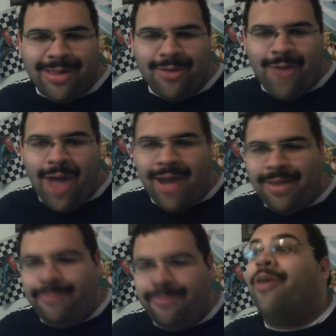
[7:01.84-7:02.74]
boss is the dragon,
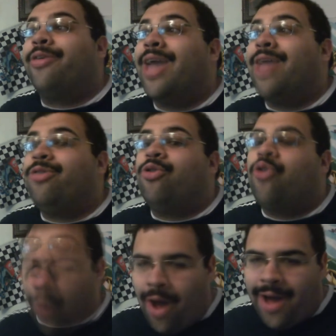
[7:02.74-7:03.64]
and Marth can't do
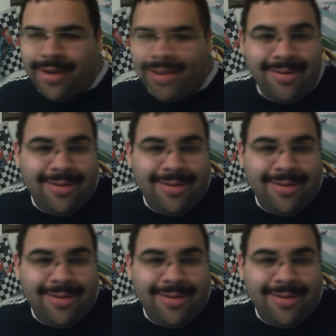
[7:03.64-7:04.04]
crud.